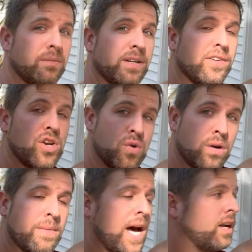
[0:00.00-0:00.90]
bit of a
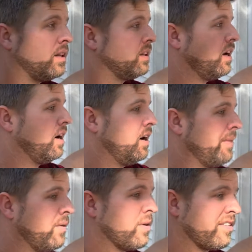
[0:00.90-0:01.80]
newer model um,
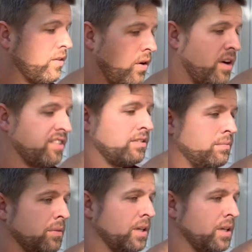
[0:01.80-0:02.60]
that works awesome.